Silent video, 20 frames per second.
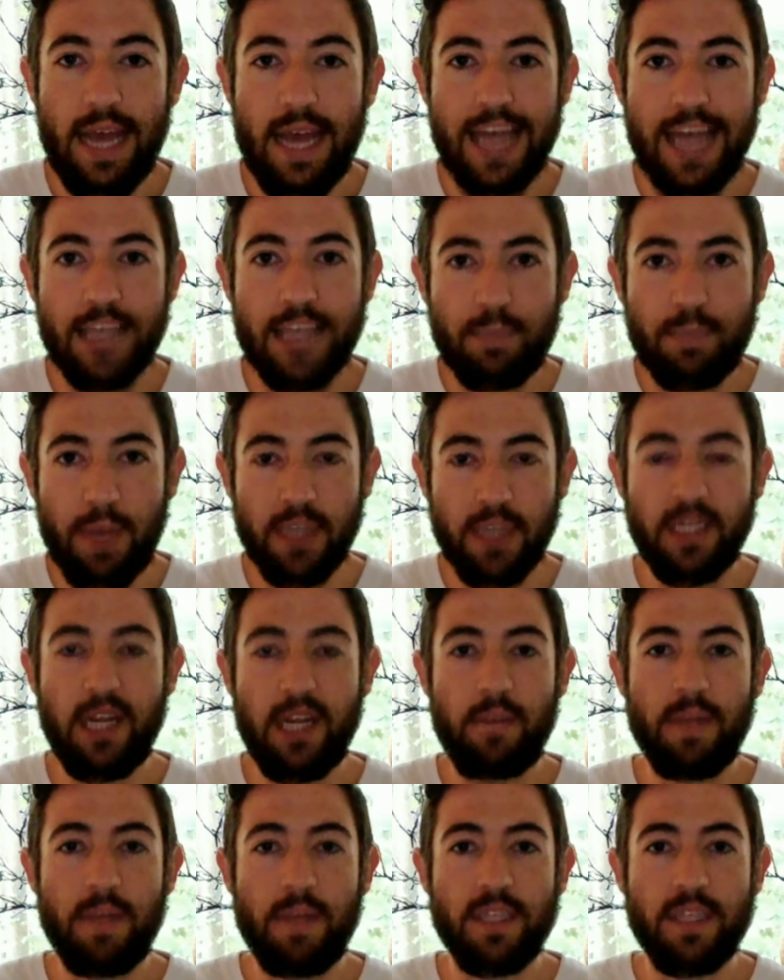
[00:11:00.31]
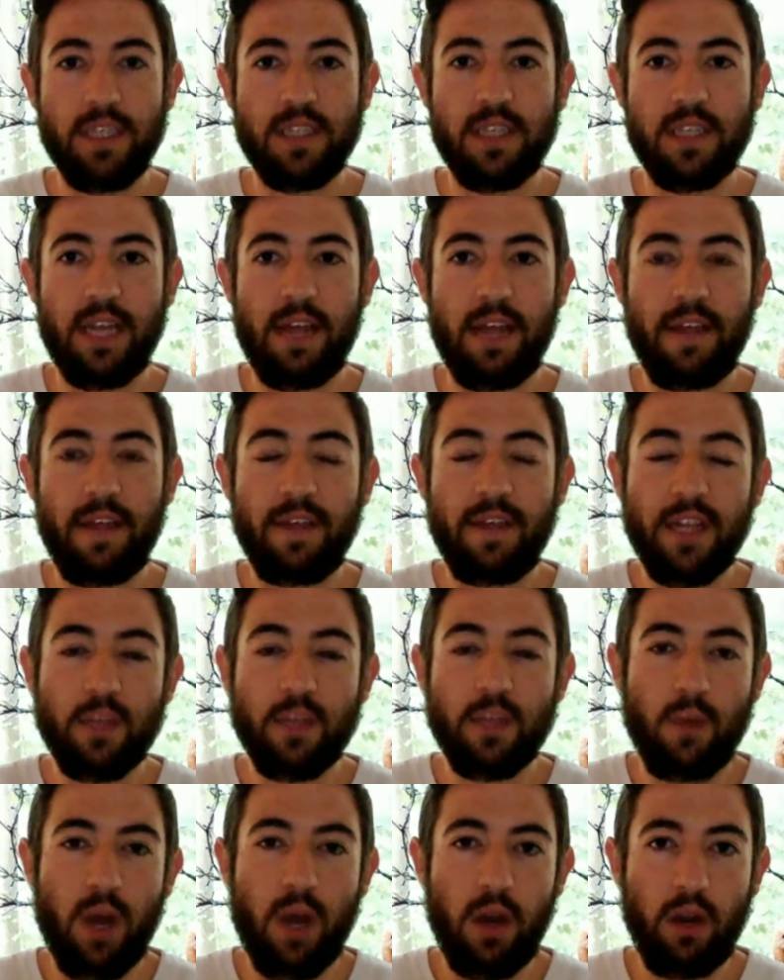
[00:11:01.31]
And I think
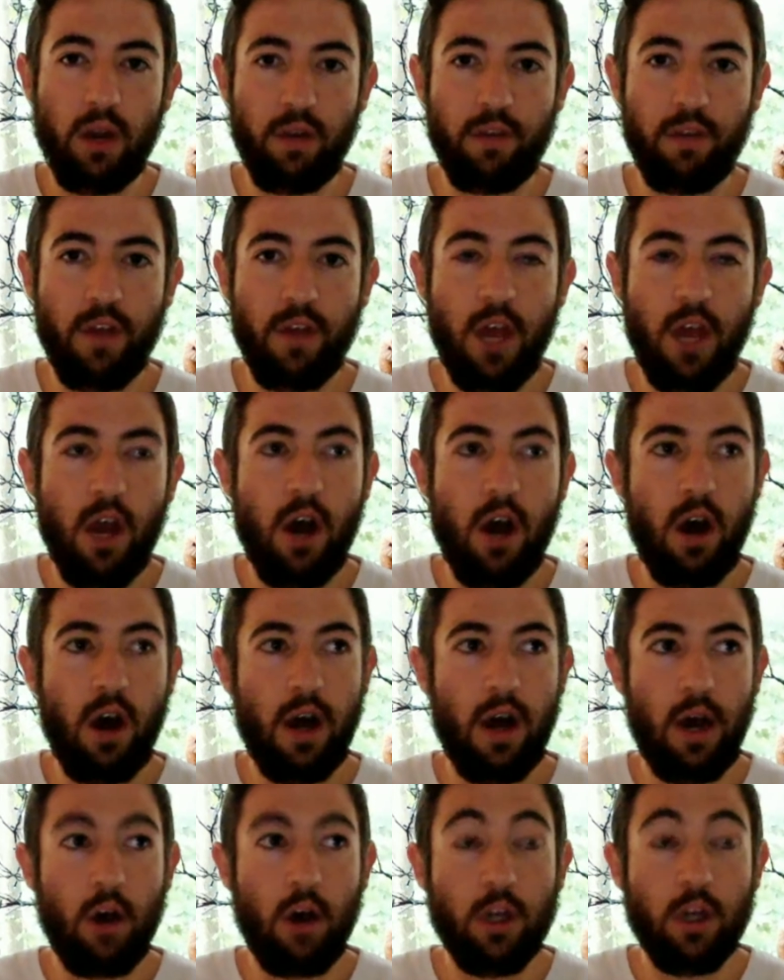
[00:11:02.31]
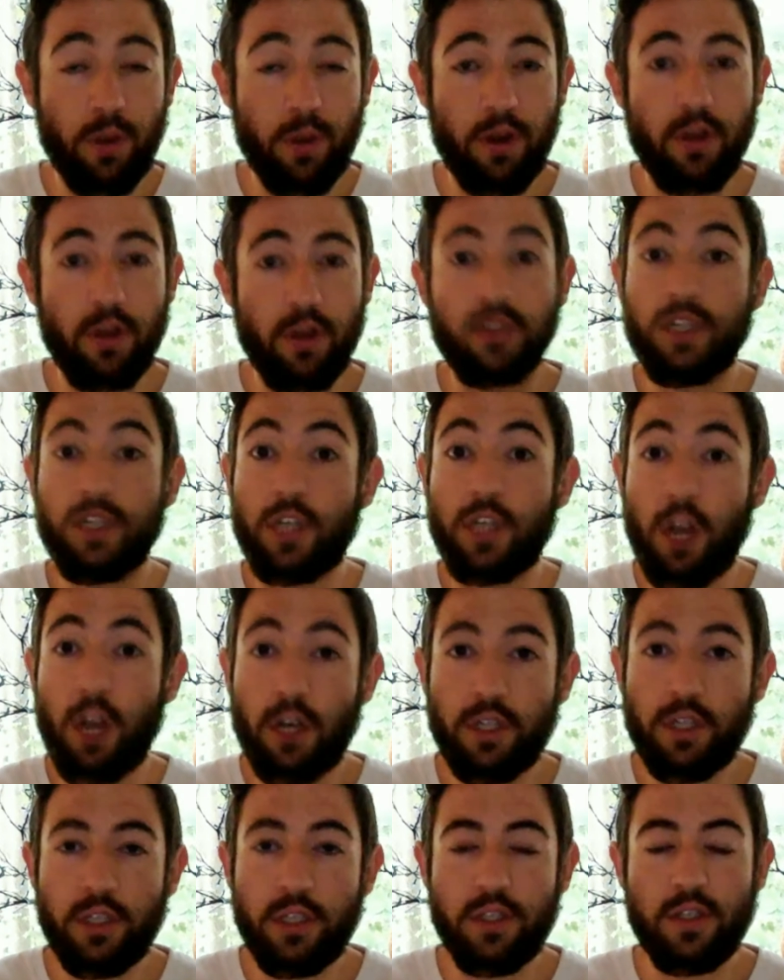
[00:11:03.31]
that's why a lot of entrepreneurs and
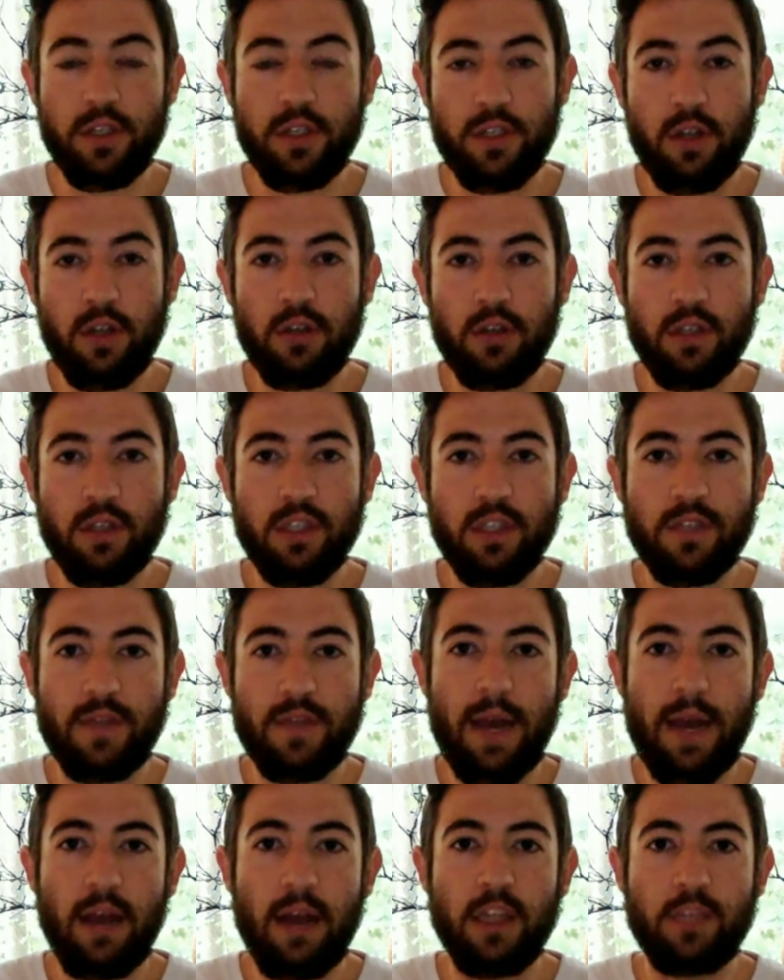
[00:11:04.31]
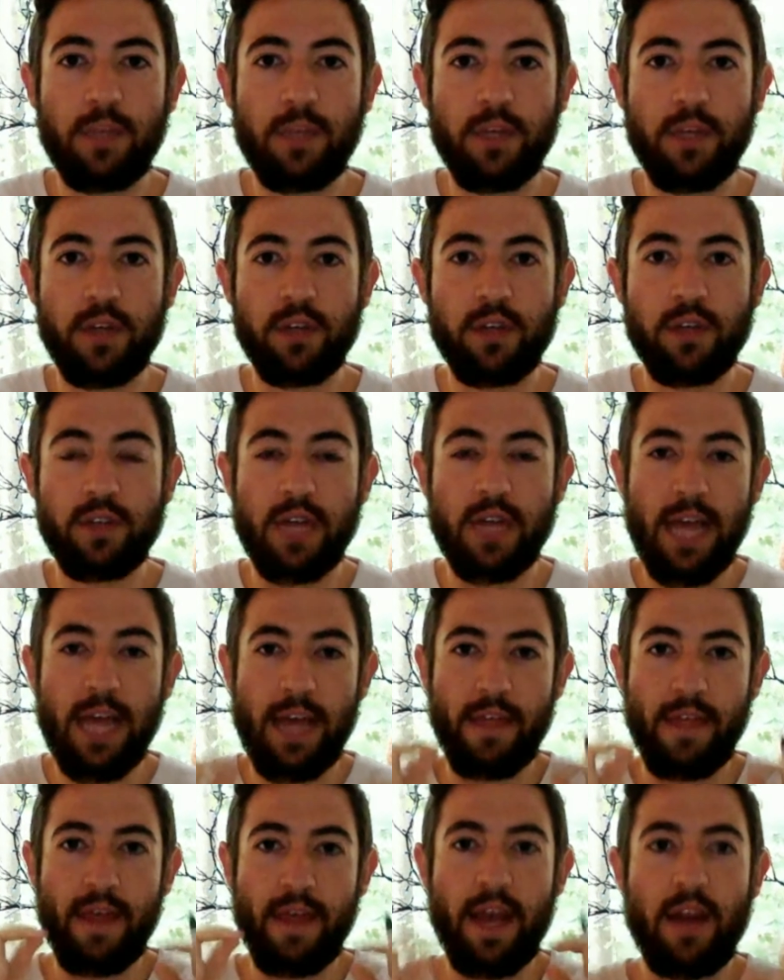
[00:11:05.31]
coaches, consultants fail, is because
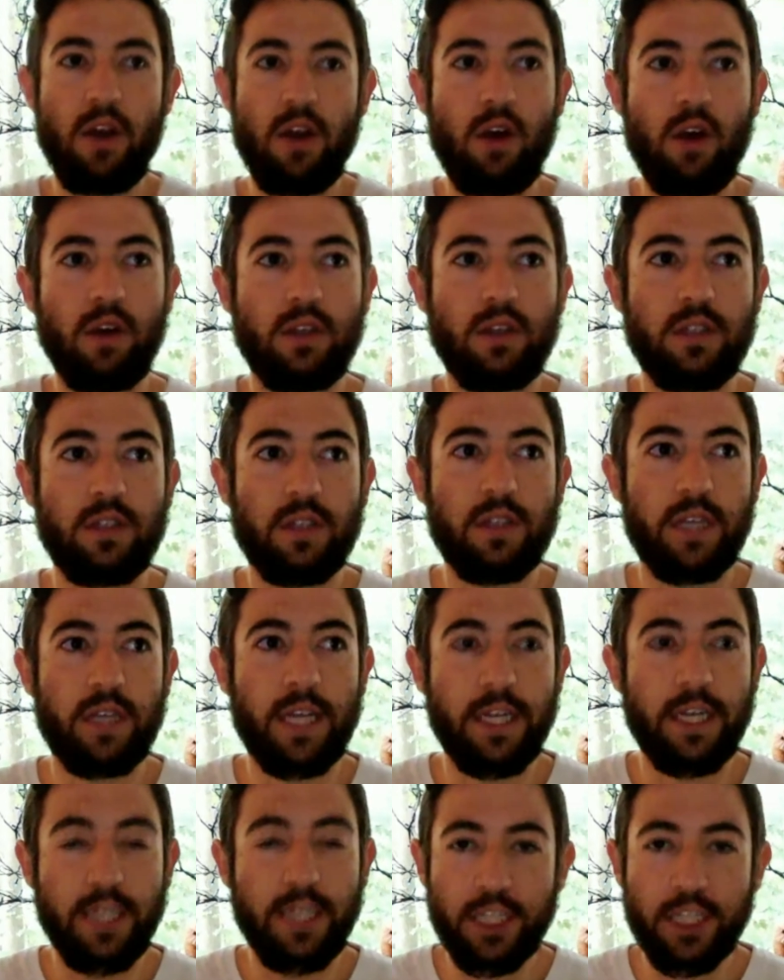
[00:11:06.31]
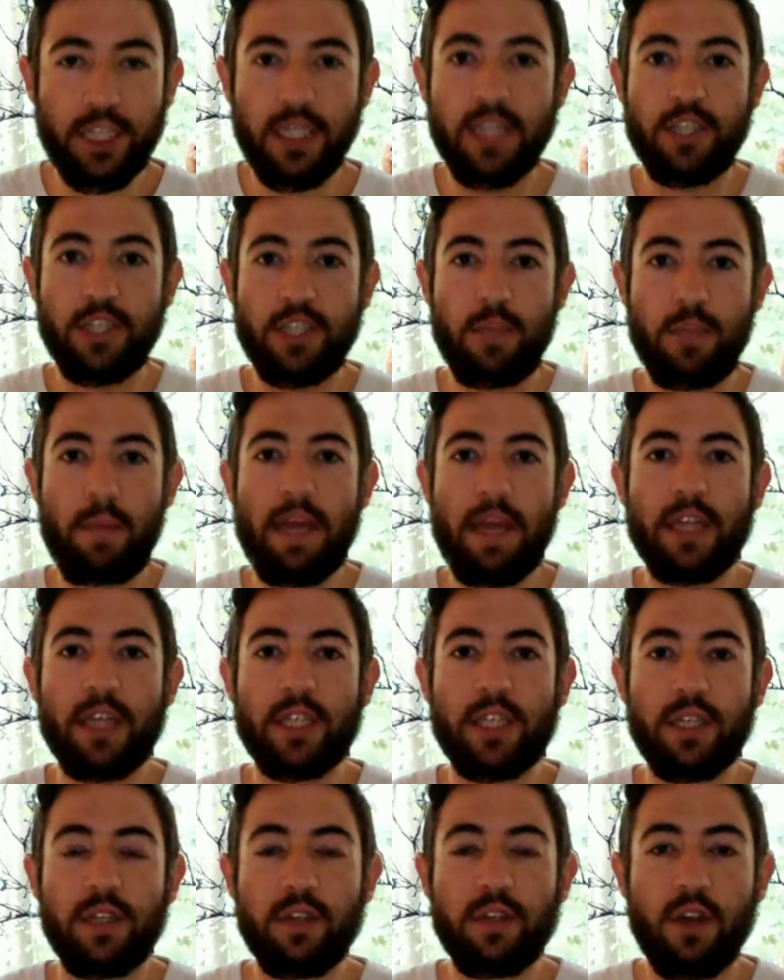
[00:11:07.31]
they're not conditioned, as you
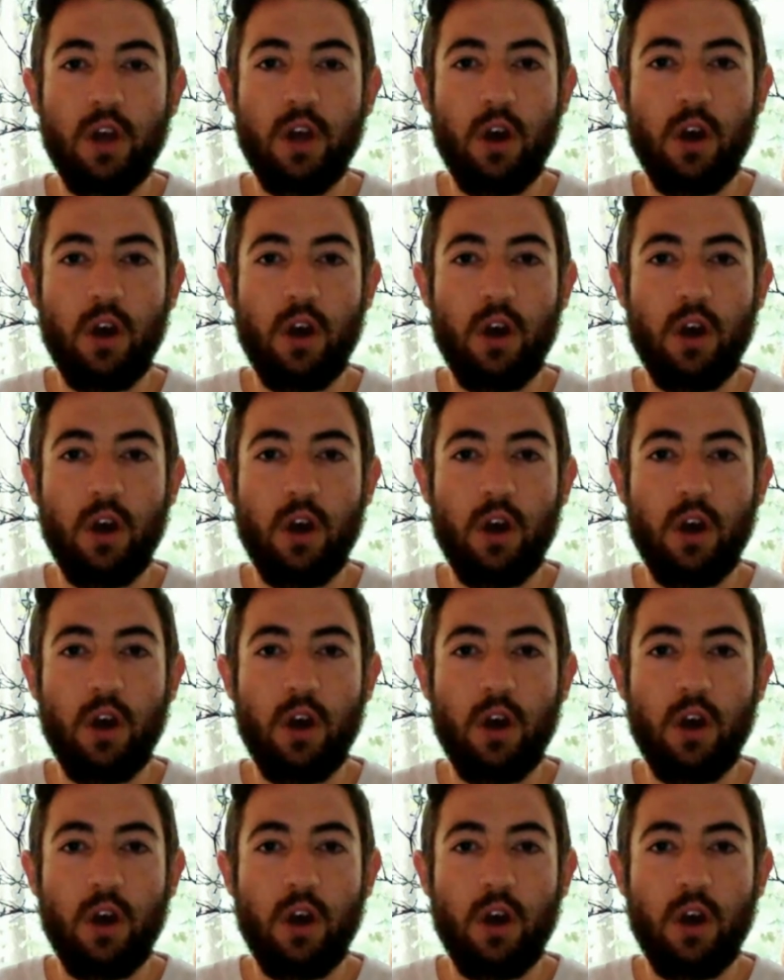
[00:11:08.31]
mentioned,